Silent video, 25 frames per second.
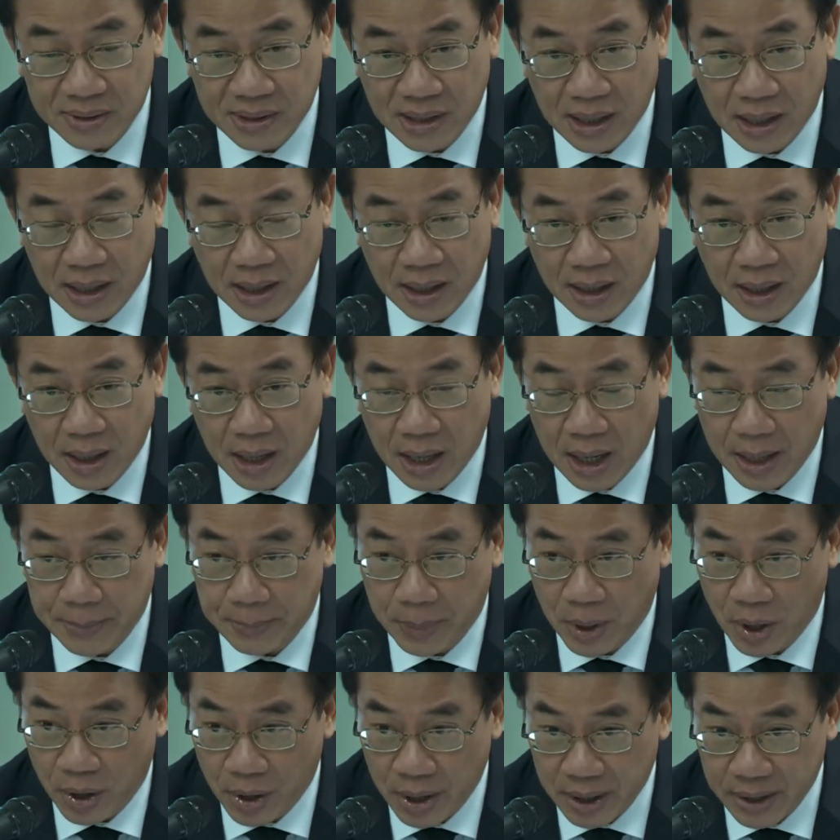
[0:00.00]
A
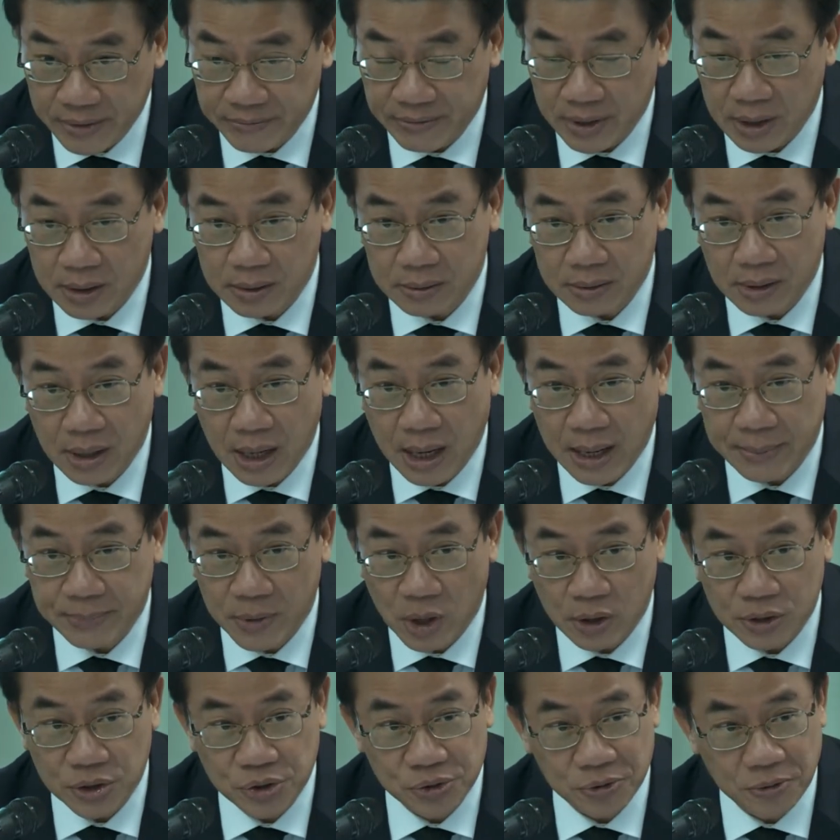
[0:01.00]
part of it, I'm
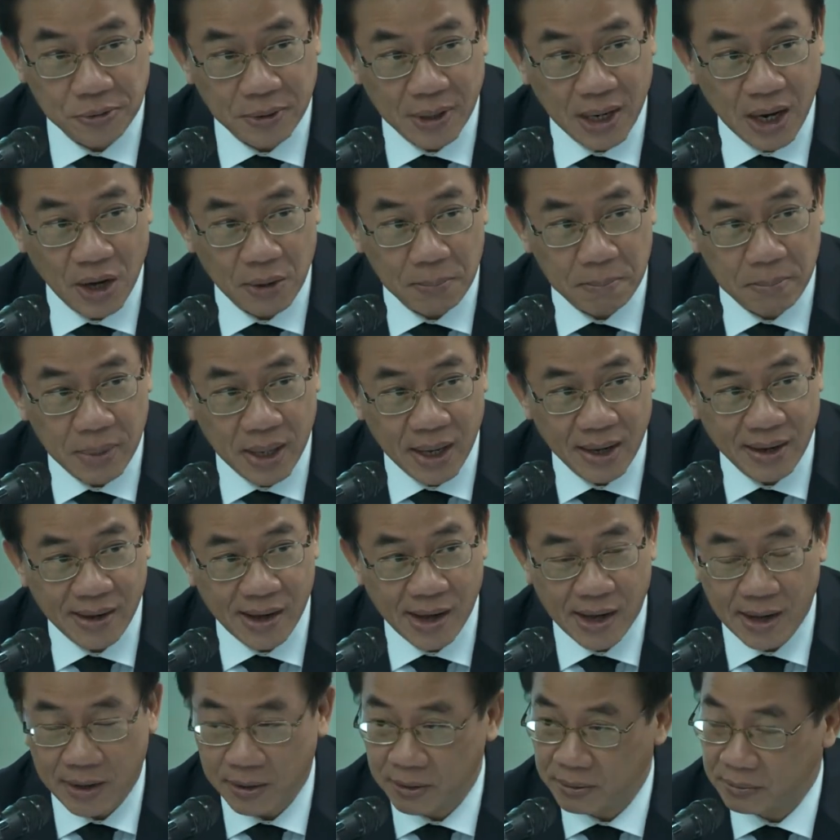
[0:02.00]
not sure how big,
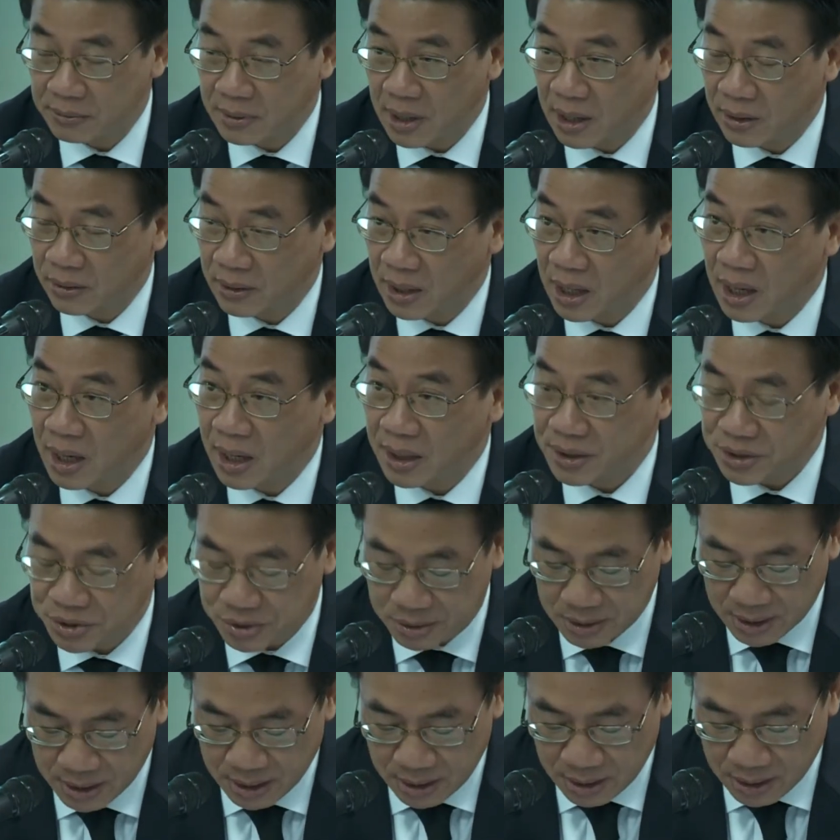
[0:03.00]
how
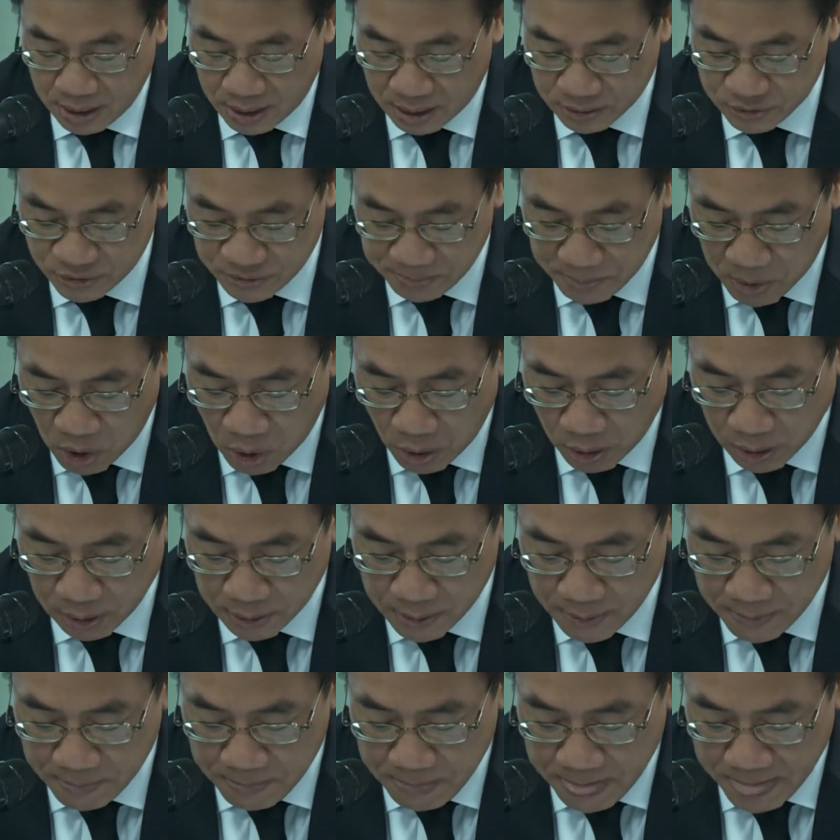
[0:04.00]
large, how
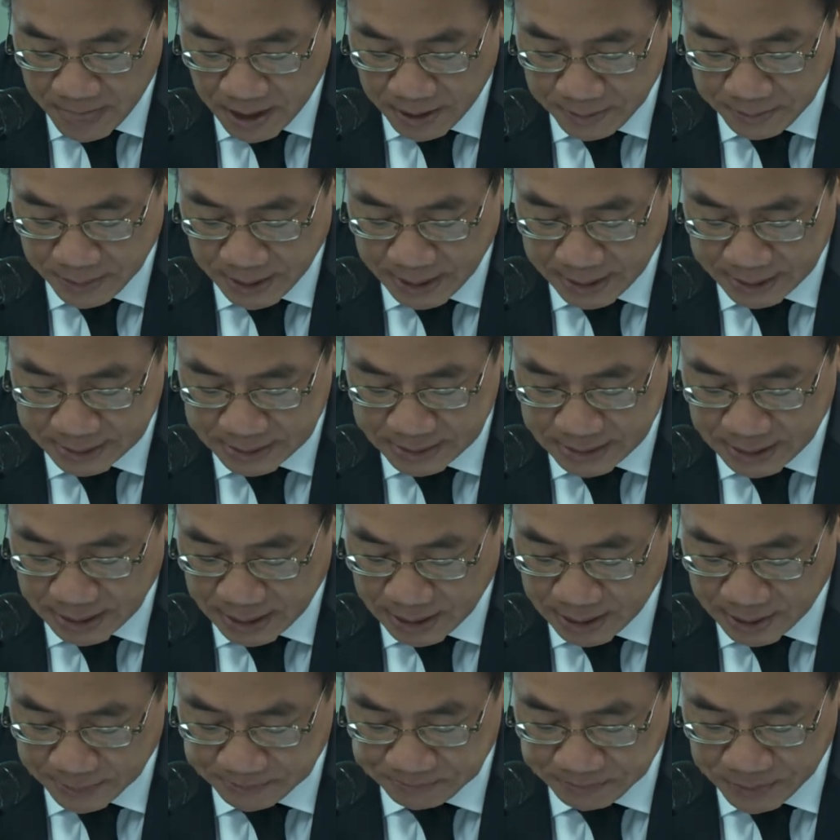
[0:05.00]
small, but
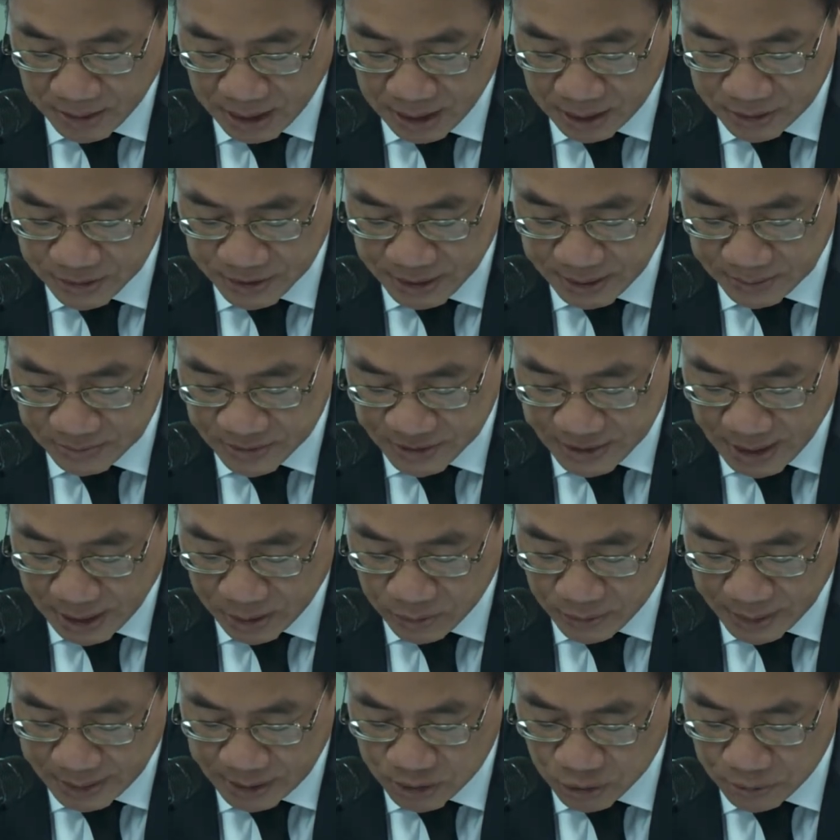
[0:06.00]
it seems
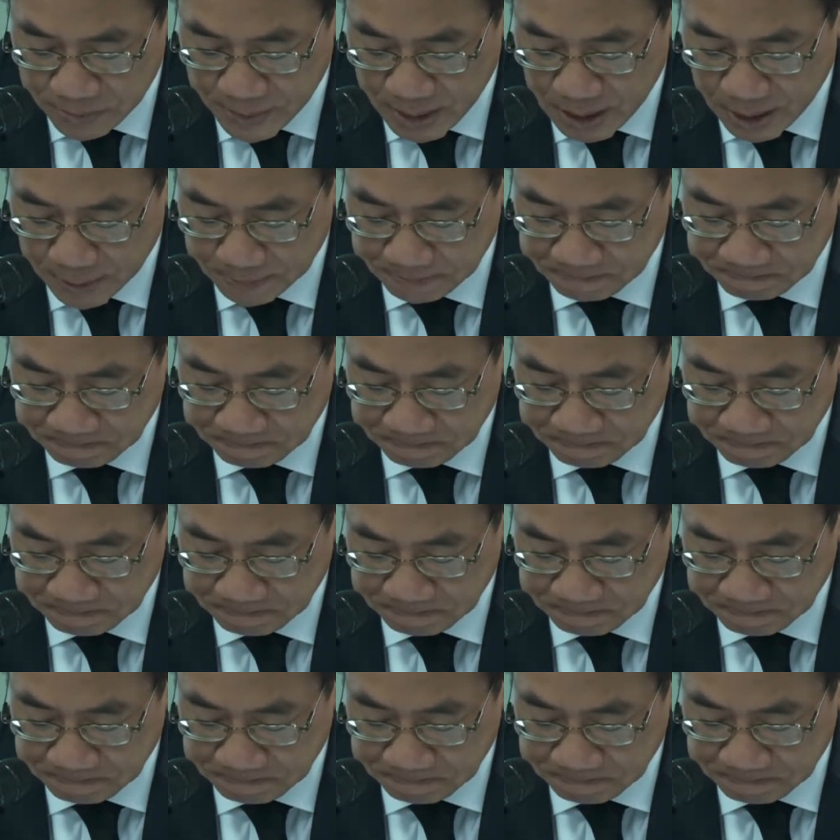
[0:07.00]
that way to me.